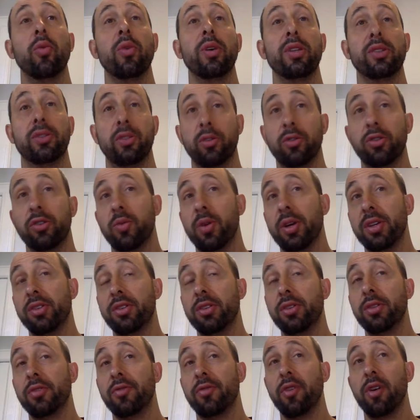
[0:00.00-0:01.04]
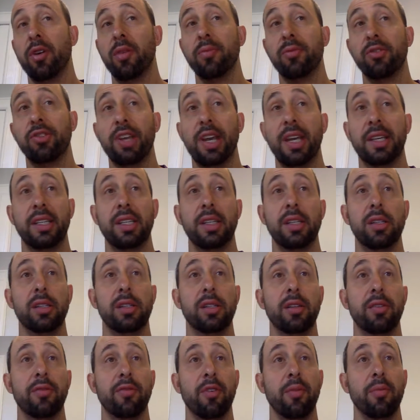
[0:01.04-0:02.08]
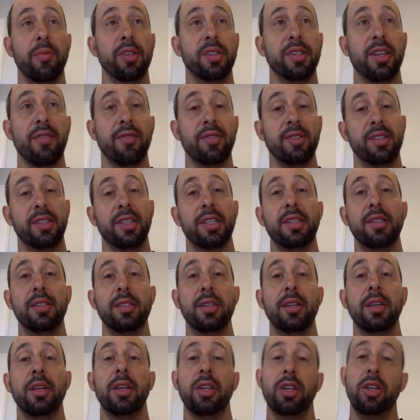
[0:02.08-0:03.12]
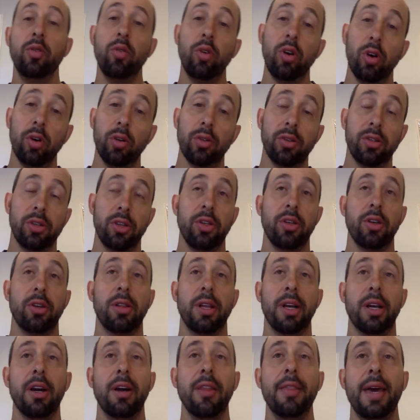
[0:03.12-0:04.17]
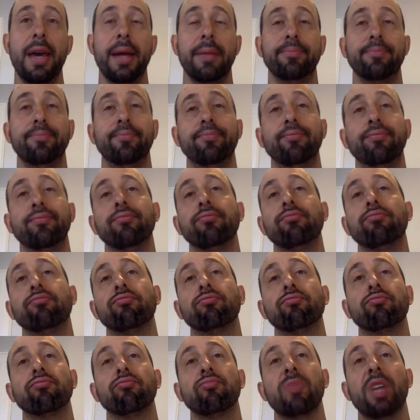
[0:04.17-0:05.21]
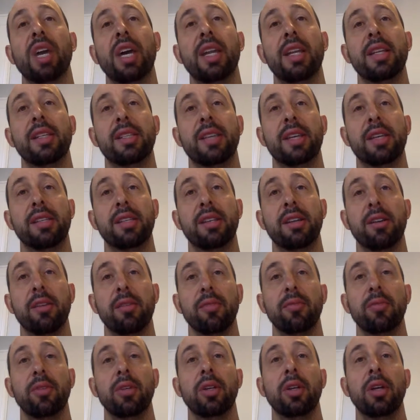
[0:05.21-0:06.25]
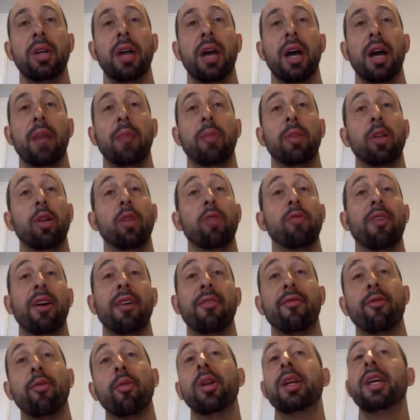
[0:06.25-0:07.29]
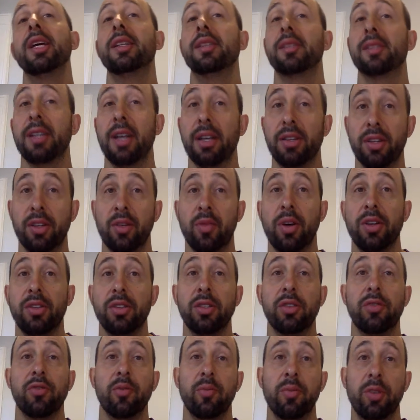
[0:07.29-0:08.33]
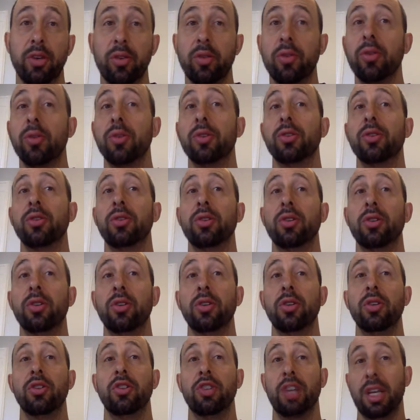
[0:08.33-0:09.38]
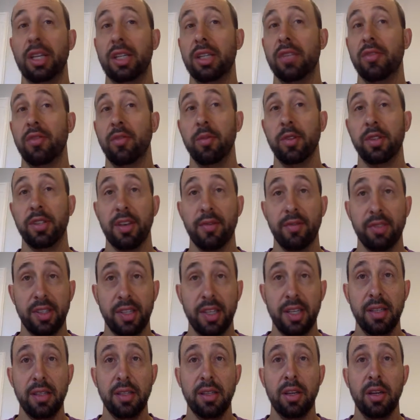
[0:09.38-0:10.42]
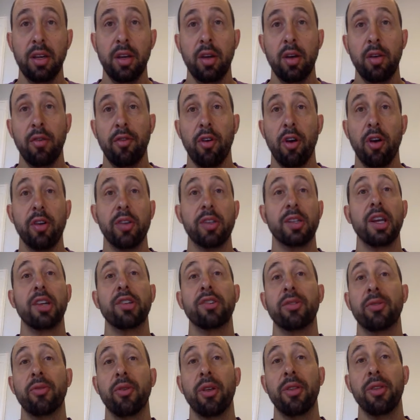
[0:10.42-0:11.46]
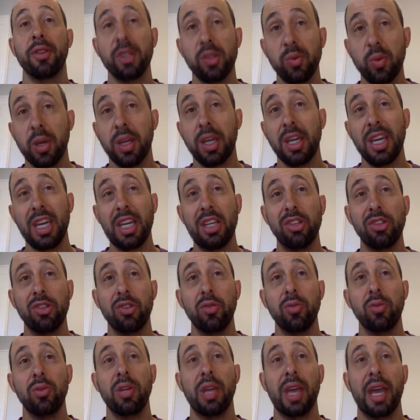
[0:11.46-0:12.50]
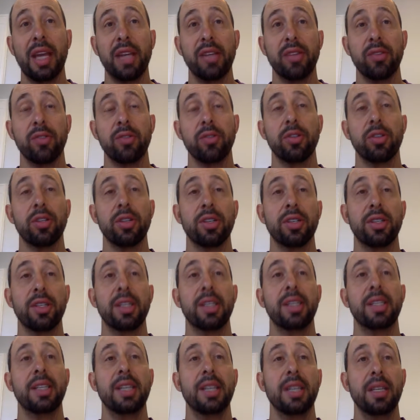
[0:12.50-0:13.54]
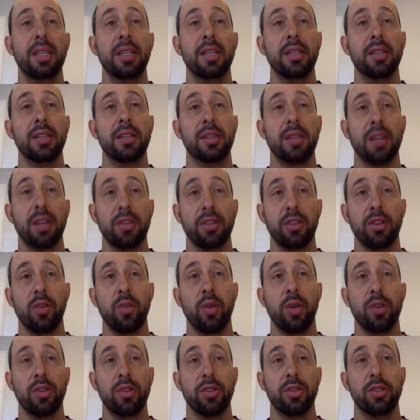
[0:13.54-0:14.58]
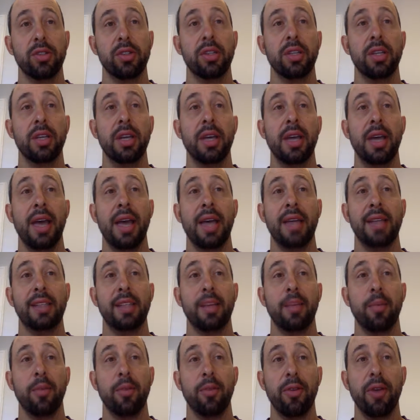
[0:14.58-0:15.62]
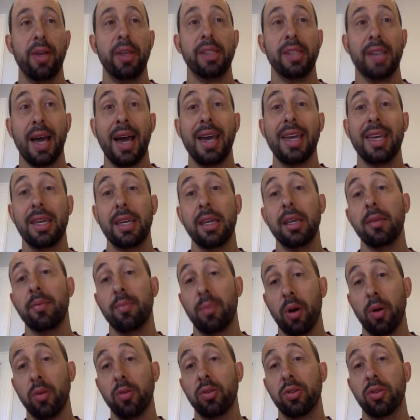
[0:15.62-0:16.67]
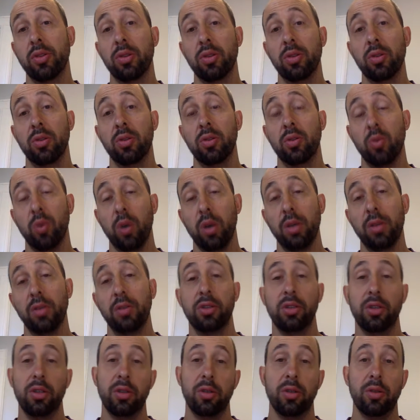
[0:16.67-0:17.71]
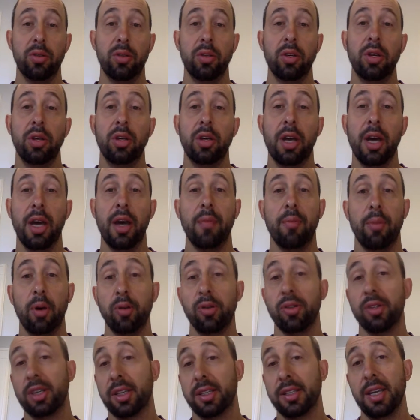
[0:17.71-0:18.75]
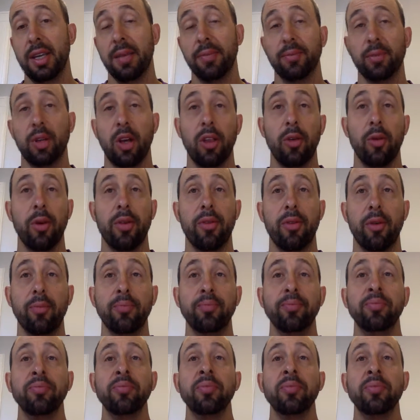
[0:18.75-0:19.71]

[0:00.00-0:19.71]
research questions from Shanties from the Seven Seas Hugel. So you click on that. And it says here, below find 48 discussion questions from Hugel's Shanties from the Seven Seas. For our discussion thread this week, each student answers 16 discussion questions as separate threads, i.e. post 1 to post 16, all the way through.